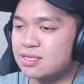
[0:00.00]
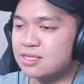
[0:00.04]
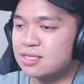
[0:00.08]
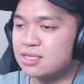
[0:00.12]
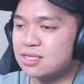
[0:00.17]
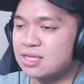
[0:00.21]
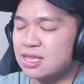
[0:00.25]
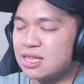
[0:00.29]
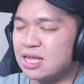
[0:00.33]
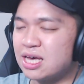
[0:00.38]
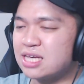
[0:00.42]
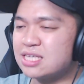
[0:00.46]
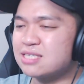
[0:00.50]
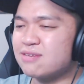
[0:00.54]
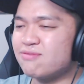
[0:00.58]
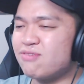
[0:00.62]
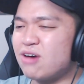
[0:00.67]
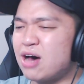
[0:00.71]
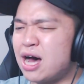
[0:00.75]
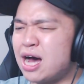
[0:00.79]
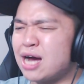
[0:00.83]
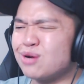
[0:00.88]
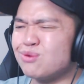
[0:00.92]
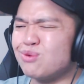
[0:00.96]
the likes of
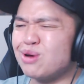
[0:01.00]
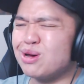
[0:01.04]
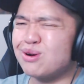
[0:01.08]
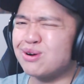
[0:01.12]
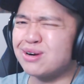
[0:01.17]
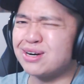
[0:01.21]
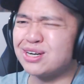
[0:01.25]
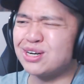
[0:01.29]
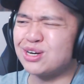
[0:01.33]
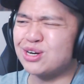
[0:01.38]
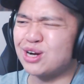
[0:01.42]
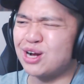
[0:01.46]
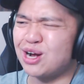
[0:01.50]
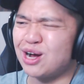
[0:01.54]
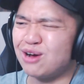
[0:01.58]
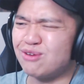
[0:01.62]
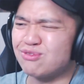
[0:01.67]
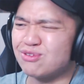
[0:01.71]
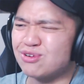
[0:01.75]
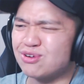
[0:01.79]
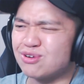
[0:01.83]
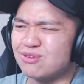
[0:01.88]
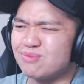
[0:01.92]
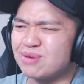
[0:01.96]
Hideaway or
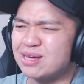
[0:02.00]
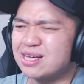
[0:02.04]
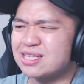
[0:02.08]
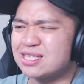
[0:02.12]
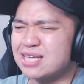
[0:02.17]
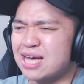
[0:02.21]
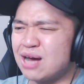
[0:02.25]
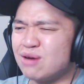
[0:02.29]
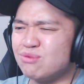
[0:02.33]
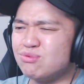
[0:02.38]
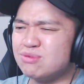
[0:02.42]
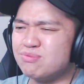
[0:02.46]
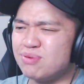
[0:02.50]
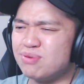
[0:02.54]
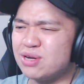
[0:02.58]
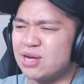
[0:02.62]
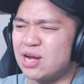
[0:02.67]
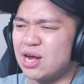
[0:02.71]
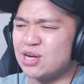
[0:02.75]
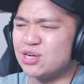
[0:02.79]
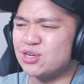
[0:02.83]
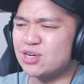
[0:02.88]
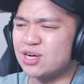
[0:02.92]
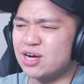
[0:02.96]
Undercover, because I would put
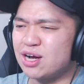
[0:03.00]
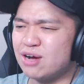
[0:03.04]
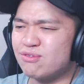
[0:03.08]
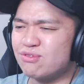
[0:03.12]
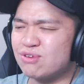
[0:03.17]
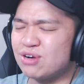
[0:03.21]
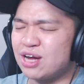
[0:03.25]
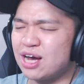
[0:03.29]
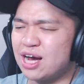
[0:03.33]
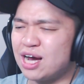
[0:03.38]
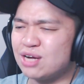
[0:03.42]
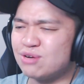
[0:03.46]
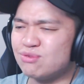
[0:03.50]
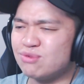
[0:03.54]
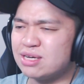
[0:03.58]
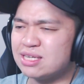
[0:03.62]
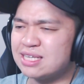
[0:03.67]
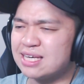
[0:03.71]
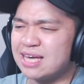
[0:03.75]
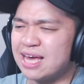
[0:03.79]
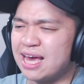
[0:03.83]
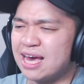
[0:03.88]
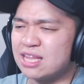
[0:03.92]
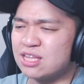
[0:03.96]
Undercover and Hideaway
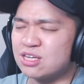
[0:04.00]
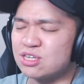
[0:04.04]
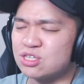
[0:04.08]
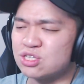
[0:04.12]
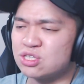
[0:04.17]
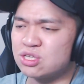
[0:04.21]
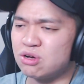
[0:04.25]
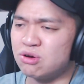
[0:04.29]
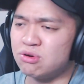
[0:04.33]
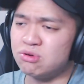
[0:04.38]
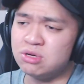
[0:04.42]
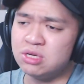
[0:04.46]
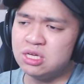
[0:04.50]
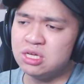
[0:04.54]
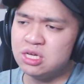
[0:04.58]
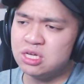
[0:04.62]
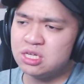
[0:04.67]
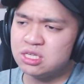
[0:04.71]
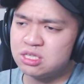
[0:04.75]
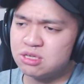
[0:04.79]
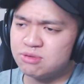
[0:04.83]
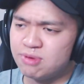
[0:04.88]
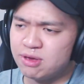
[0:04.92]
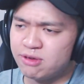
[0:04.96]
together. So
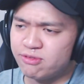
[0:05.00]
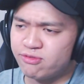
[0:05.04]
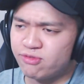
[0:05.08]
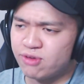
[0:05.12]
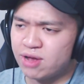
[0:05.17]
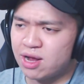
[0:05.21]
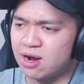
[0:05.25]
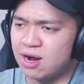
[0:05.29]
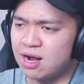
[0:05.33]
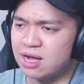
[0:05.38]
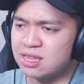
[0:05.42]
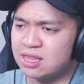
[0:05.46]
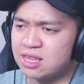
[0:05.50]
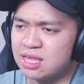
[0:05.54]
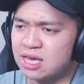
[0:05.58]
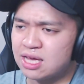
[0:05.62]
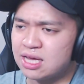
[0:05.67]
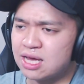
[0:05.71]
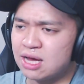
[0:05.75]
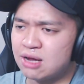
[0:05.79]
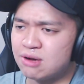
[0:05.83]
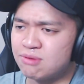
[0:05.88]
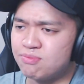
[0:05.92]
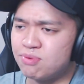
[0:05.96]
to be fair, I
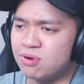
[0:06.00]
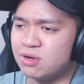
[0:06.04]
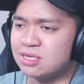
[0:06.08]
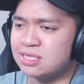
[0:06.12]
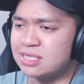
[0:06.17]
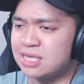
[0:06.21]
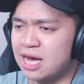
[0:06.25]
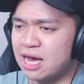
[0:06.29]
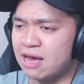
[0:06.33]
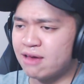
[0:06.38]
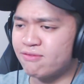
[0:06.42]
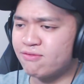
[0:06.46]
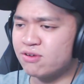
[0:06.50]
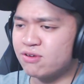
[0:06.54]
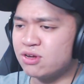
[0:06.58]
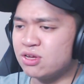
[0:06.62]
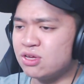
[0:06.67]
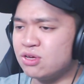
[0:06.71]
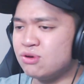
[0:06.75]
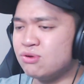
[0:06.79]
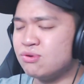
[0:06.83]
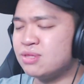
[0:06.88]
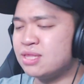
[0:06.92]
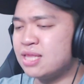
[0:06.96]
think I'd put Die For
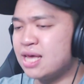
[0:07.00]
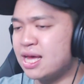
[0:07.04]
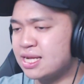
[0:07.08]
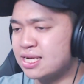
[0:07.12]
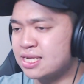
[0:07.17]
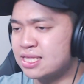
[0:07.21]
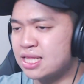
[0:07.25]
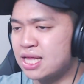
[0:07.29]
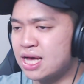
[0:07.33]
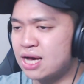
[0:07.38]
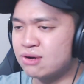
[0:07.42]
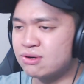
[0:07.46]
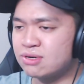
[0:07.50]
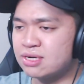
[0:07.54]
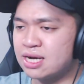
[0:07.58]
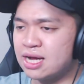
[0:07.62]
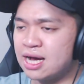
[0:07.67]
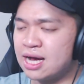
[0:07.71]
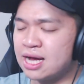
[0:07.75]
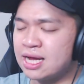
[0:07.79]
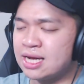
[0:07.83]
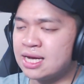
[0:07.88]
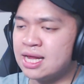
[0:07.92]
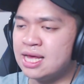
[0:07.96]
You, then Cloud
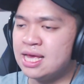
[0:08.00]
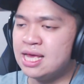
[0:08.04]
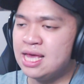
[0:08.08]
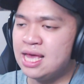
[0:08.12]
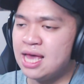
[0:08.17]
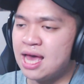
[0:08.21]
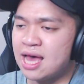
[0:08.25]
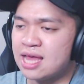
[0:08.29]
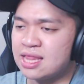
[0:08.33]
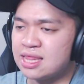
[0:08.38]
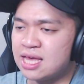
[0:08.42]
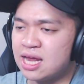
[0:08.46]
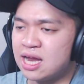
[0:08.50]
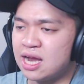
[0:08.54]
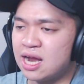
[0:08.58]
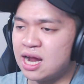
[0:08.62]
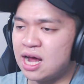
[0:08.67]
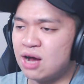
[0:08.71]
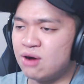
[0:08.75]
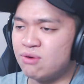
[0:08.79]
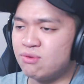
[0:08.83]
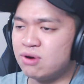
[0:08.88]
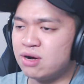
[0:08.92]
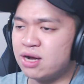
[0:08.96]
9, and then
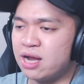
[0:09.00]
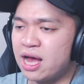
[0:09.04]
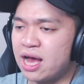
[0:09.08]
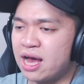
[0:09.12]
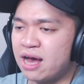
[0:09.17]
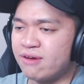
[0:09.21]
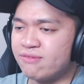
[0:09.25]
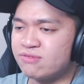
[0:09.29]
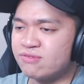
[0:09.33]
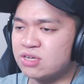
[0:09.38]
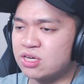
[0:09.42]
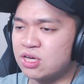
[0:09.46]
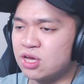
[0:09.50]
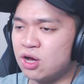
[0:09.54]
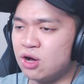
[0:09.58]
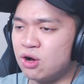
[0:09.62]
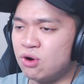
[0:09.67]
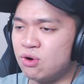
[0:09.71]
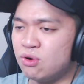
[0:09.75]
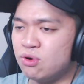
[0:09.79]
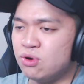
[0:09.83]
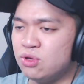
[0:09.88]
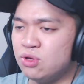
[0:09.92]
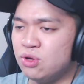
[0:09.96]
I would have to
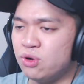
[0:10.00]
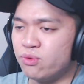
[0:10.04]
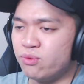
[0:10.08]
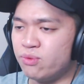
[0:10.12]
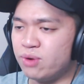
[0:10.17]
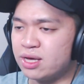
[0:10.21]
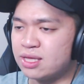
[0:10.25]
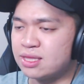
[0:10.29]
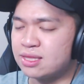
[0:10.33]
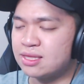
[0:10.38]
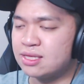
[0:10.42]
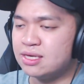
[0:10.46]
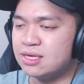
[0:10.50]
go with